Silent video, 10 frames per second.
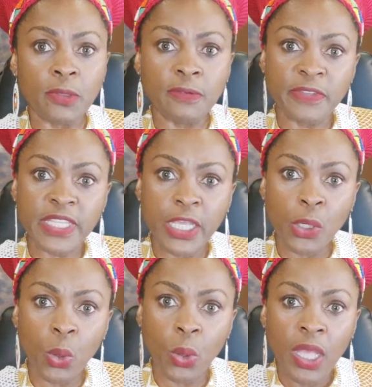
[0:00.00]

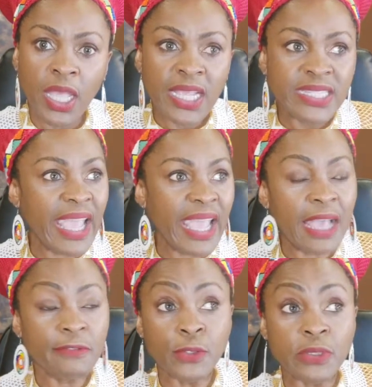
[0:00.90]
video. They
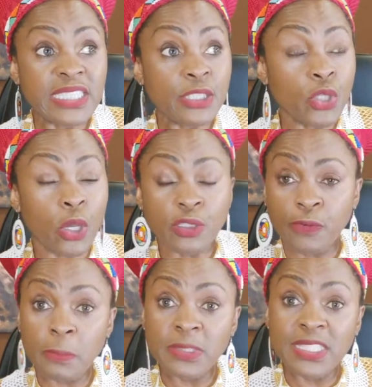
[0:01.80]
have to detox
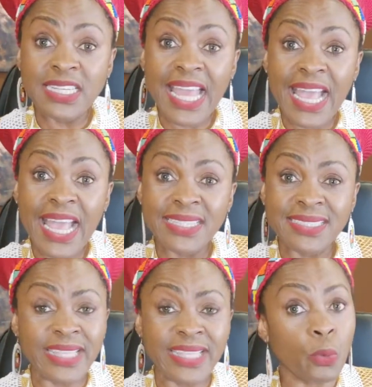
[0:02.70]
from the lies
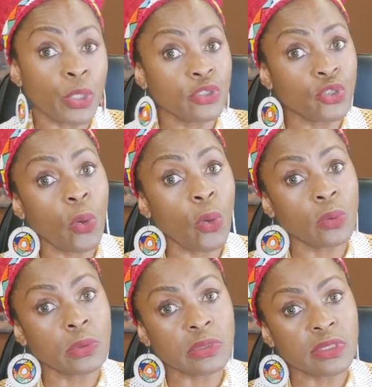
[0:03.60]
they were
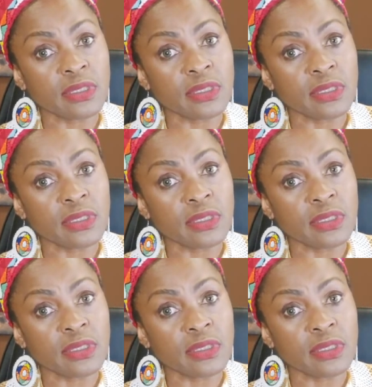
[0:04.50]
told.